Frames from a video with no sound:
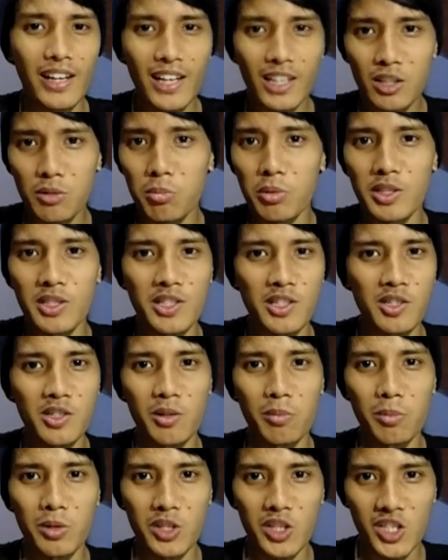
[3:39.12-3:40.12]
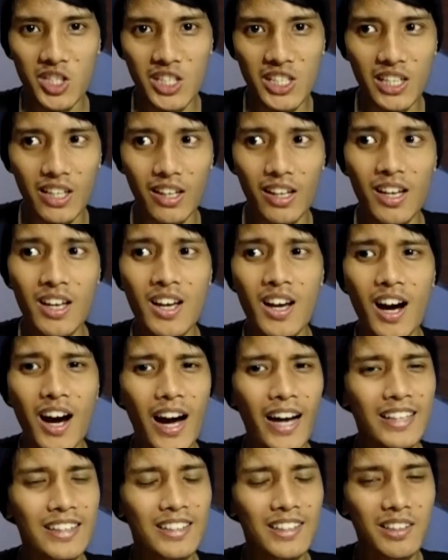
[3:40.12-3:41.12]
exposition machine.
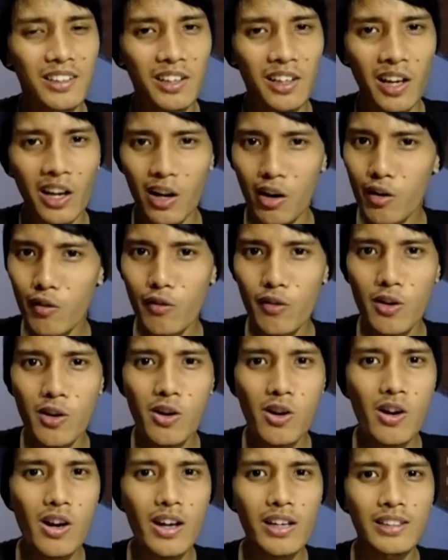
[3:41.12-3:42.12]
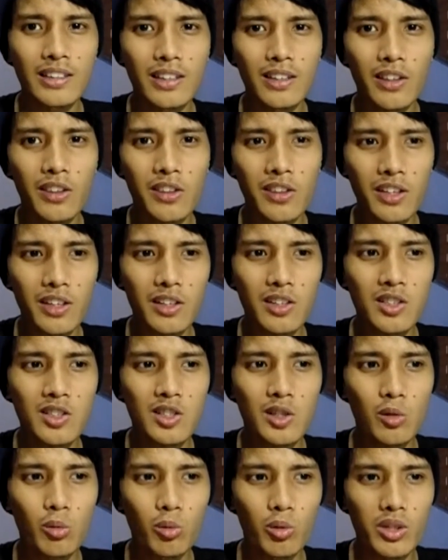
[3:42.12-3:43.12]
I didn't care for her, I didn't think
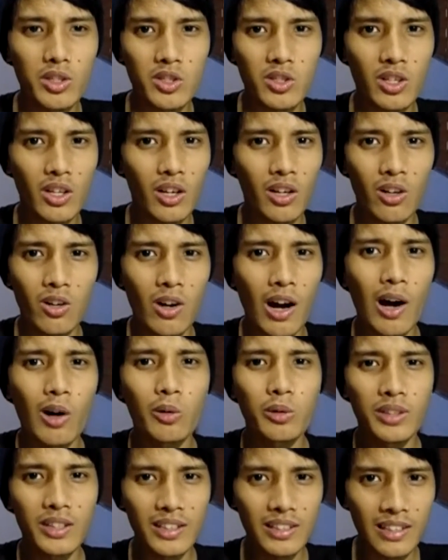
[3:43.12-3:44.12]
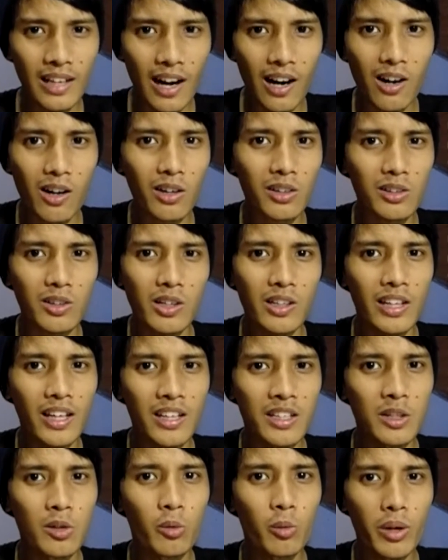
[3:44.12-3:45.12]
she was a rounded character in
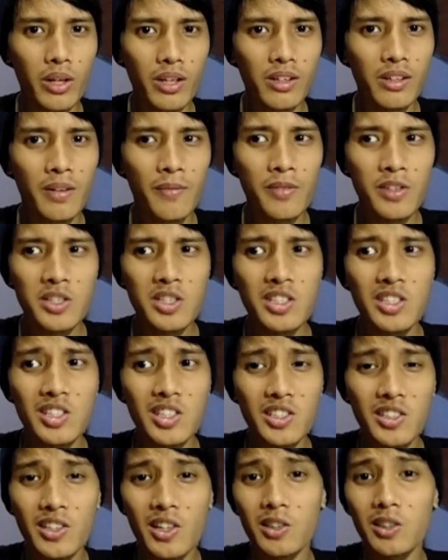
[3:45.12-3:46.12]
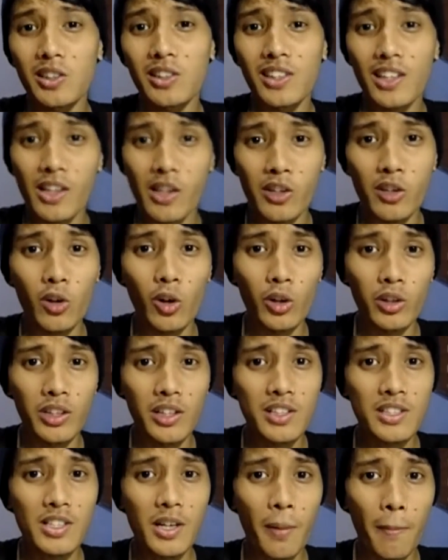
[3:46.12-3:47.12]
any way. She's just there to tell the
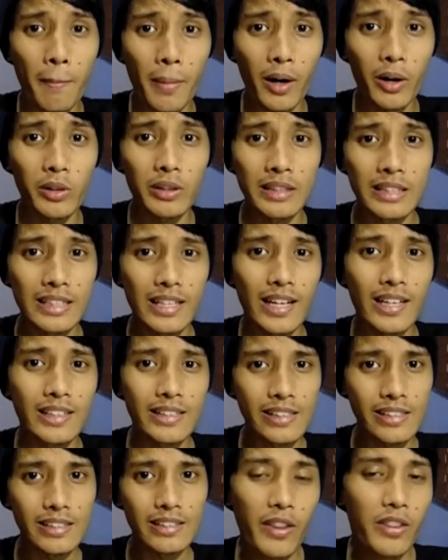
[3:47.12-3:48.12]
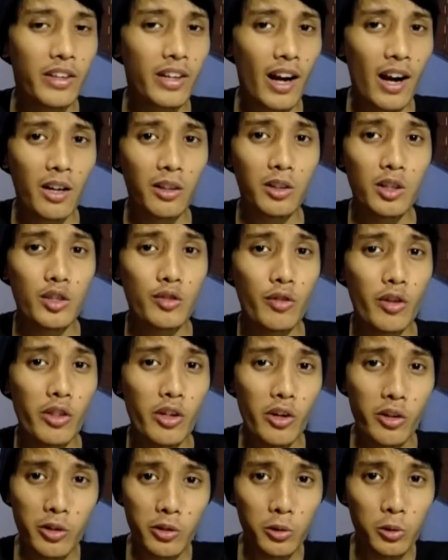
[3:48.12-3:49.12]
audience about the ID. And the characters for the
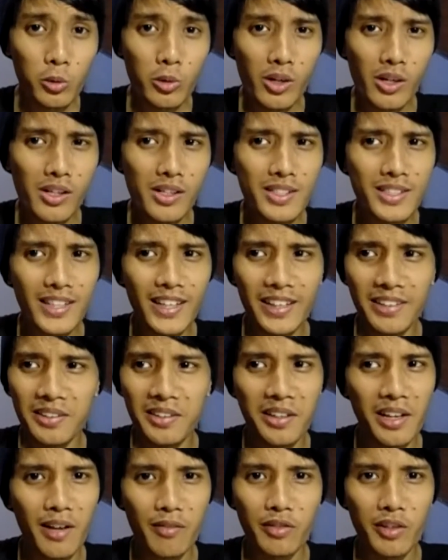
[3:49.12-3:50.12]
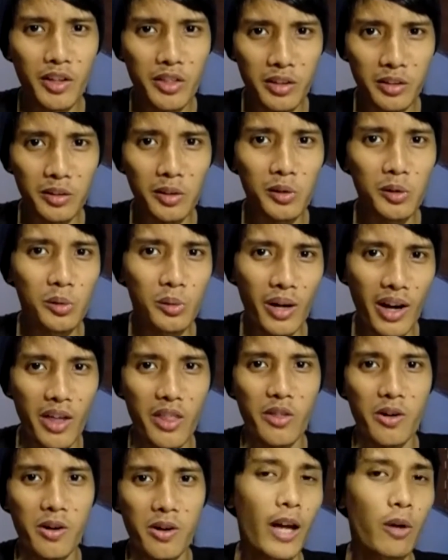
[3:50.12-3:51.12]
other two girls, like, they have nothing to do
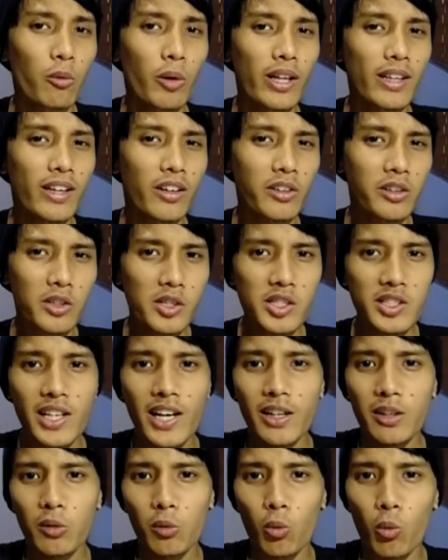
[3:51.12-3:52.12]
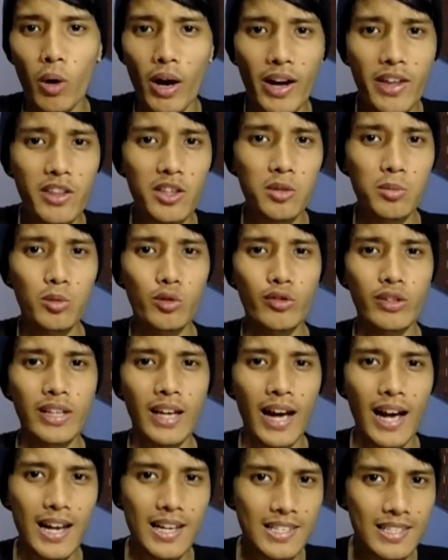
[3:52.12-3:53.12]
either. And while I understand why this movie
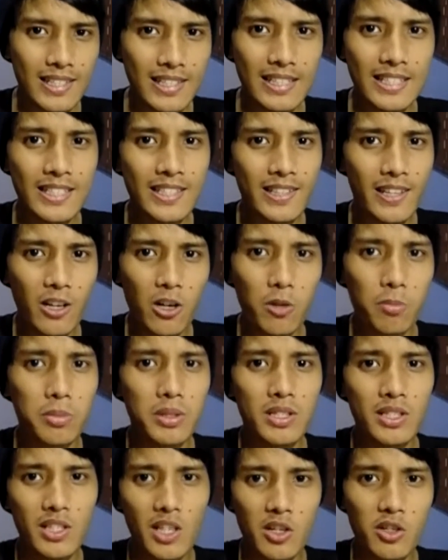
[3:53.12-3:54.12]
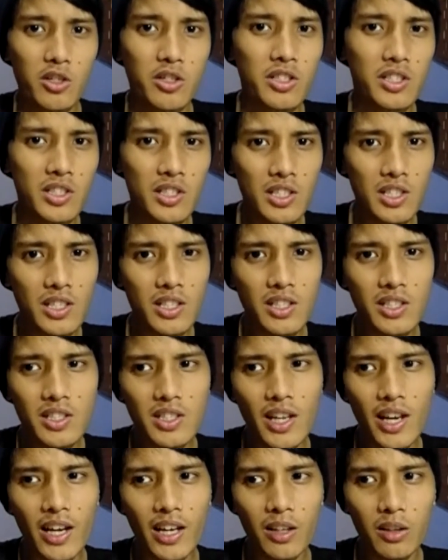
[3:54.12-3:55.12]
has these therapy session scenes
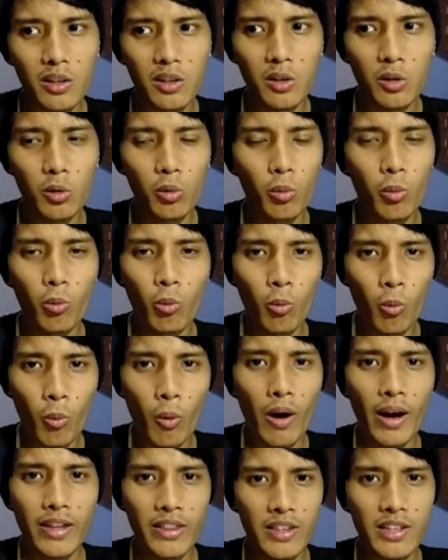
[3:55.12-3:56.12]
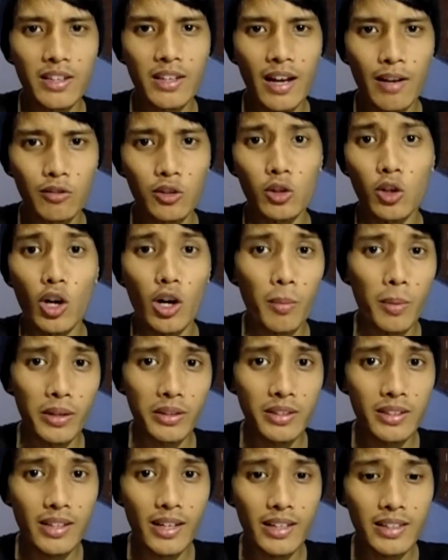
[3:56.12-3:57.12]
and, you know, why they have to talk
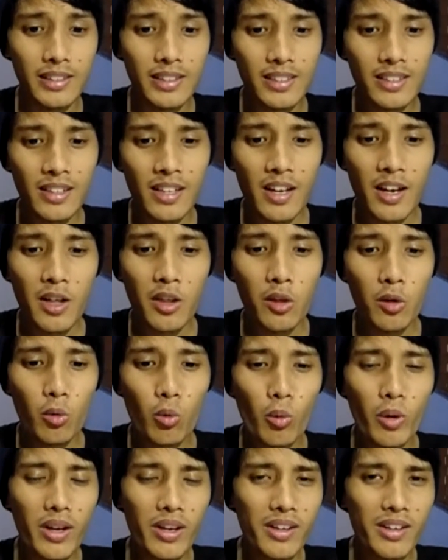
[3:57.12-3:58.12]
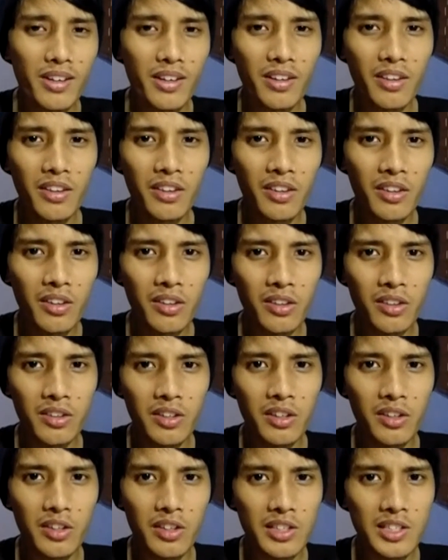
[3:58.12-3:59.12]
about DID, the way
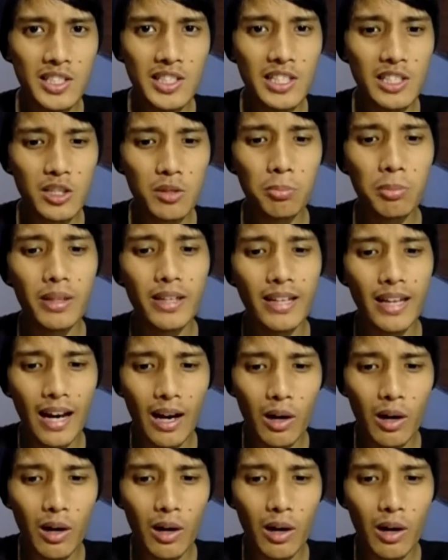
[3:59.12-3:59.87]
these scenes play